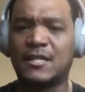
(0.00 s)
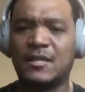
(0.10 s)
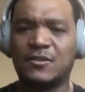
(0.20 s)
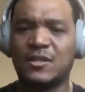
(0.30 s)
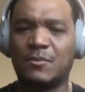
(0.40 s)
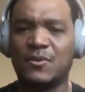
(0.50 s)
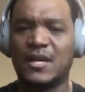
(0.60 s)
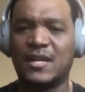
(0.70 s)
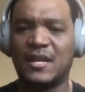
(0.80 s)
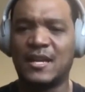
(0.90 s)
see there's some
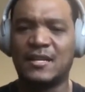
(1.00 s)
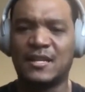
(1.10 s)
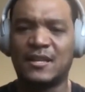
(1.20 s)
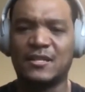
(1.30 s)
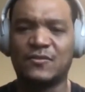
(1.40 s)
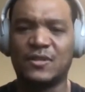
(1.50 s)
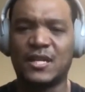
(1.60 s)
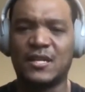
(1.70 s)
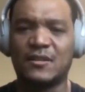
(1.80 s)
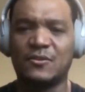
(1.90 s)
already, and Andy, thanks for
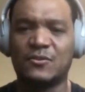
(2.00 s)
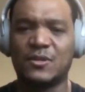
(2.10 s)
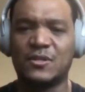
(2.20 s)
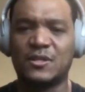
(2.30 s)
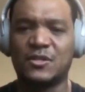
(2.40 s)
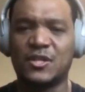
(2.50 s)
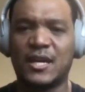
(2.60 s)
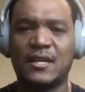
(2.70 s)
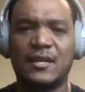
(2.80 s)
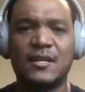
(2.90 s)
taking those questions in
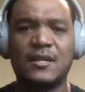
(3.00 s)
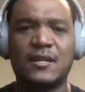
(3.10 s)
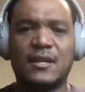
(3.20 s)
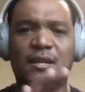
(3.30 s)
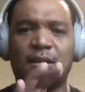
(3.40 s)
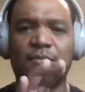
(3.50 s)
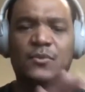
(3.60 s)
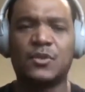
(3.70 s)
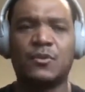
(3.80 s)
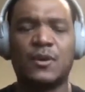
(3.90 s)
chat.
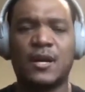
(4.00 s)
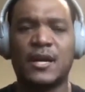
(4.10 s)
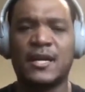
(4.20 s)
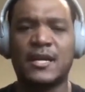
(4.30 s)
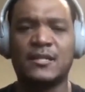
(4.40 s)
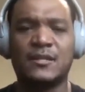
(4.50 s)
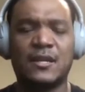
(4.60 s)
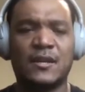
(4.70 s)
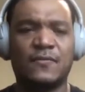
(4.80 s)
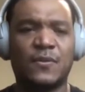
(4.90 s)
I guess
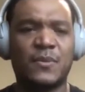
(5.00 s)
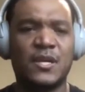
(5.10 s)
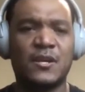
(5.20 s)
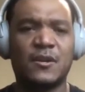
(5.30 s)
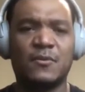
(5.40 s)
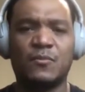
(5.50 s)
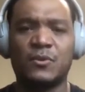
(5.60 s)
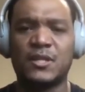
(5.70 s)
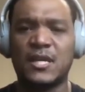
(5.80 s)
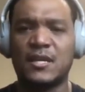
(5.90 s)
from here
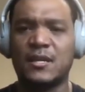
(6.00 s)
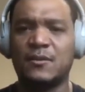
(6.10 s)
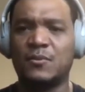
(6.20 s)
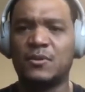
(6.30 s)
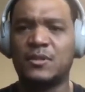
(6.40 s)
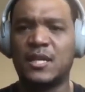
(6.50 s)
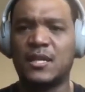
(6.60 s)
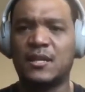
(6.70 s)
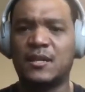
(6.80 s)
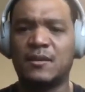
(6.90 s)
we'll take
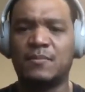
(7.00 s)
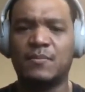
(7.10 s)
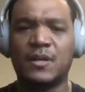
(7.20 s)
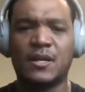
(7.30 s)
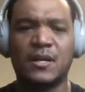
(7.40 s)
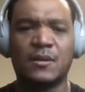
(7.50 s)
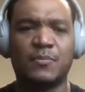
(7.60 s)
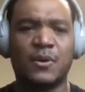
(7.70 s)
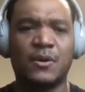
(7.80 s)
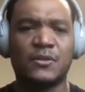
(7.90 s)
a
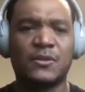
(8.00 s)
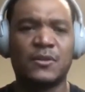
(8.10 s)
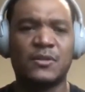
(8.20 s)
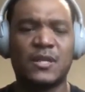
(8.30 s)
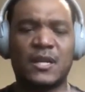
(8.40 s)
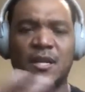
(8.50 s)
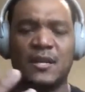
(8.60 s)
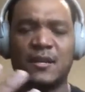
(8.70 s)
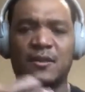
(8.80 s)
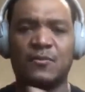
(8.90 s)
pause on our side.
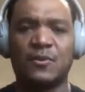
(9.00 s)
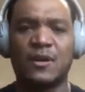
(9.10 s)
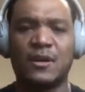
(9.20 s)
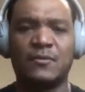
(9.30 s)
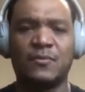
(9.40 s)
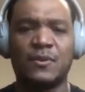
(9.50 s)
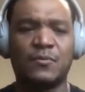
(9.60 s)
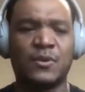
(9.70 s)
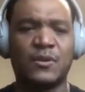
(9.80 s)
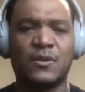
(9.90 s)
I think
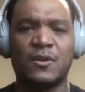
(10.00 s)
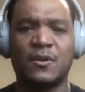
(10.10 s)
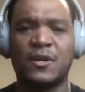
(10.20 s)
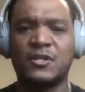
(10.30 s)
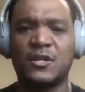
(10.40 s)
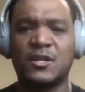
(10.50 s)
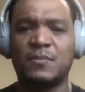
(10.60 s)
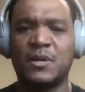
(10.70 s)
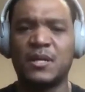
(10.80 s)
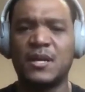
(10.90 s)
we're good on our agenda,
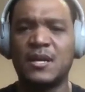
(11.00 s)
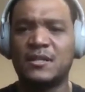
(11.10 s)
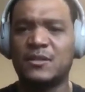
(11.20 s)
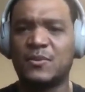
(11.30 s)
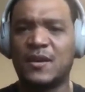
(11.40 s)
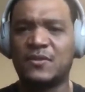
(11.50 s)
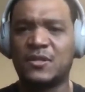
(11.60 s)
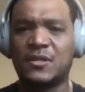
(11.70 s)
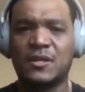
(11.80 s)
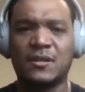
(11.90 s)
but since we have
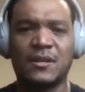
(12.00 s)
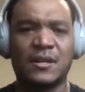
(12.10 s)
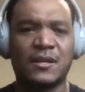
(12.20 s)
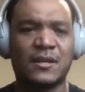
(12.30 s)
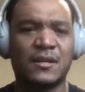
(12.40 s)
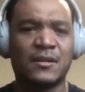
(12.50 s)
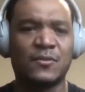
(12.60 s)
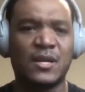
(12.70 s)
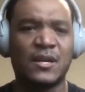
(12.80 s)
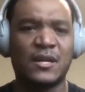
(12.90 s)
such a
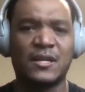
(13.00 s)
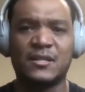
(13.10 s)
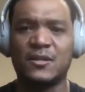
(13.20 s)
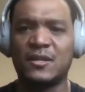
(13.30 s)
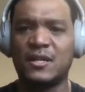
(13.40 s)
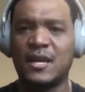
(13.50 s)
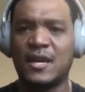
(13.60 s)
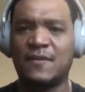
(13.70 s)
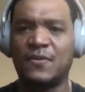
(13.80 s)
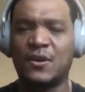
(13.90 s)
great audience here
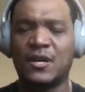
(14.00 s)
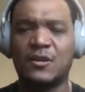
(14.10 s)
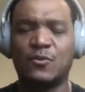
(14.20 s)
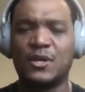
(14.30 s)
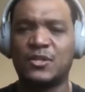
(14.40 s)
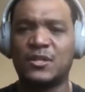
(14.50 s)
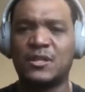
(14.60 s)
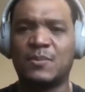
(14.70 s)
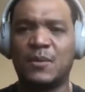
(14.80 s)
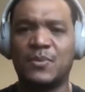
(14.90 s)
today, if there are any
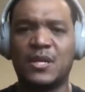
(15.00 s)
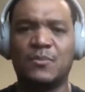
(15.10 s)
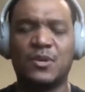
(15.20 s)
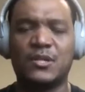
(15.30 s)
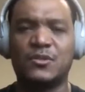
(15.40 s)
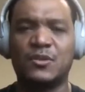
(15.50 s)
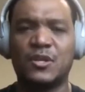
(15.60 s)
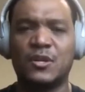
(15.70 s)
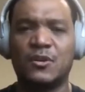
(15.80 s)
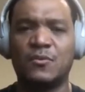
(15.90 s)
questions about PWA
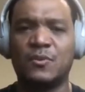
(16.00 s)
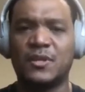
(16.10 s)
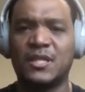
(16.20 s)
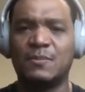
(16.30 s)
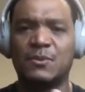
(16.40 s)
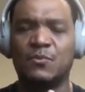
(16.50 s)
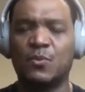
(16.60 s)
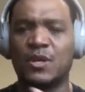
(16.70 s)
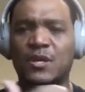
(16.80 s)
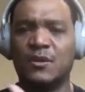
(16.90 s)
Studio, what the team's been
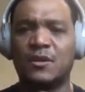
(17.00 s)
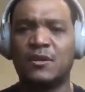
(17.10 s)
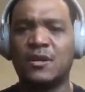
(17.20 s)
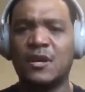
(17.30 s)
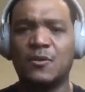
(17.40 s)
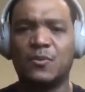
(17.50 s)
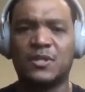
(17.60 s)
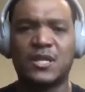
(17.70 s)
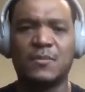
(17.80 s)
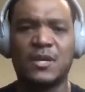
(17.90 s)
working on,
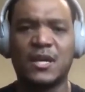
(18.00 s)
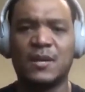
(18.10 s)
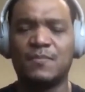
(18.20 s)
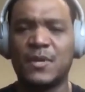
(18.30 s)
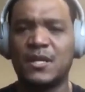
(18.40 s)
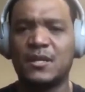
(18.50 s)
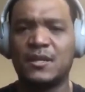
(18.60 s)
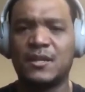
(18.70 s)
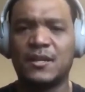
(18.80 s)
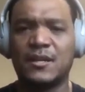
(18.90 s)
what's coming up,
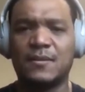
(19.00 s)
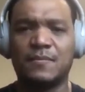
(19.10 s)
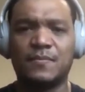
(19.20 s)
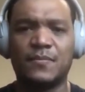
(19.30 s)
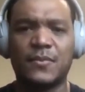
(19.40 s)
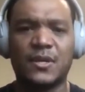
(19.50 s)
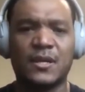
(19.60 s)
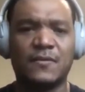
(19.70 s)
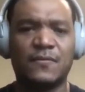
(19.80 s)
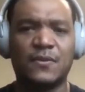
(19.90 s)

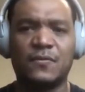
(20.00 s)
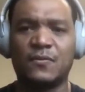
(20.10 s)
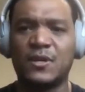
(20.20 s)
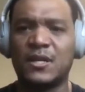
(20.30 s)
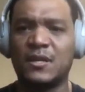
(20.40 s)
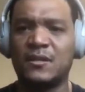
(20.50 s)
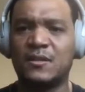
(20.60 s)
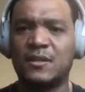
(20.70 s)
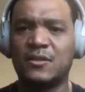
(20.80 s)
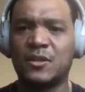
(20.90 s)
feel free to
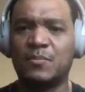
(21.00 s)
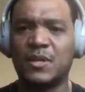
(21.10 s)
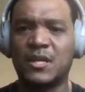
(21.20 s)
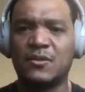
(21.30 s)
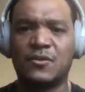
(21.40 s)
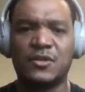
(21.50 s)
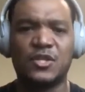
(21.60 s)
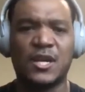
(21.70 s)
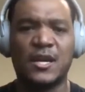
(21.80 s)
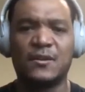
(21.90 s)
jump in either the
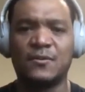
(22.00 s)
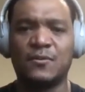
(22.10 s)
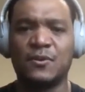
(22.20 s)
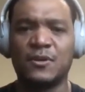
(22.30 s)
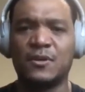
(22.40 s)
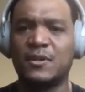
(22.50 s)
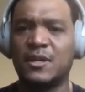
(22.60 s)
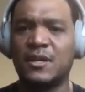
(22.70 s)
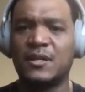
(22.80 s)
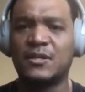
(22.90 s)
chat or
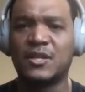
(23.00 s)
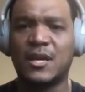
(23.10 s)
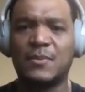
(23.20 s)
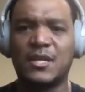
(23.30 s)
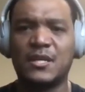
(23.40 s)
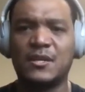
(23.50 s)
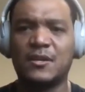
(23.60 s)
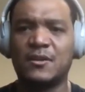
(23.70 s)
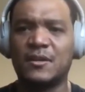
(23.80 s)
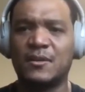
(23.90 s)
chime in
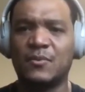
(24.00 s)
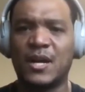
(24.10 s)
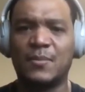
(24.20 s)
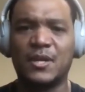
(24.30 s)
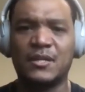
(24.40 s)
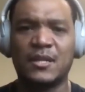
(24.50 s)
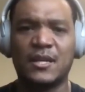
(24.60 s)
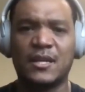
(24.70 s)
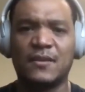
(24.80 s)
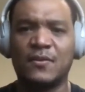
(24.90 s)
here, and we're happy to
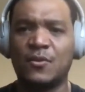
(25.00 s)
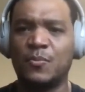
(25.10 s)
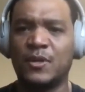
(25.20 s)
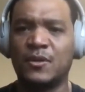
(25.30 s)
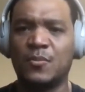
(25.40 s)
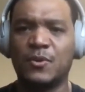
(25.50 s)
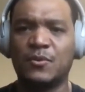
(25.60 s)
take kind of open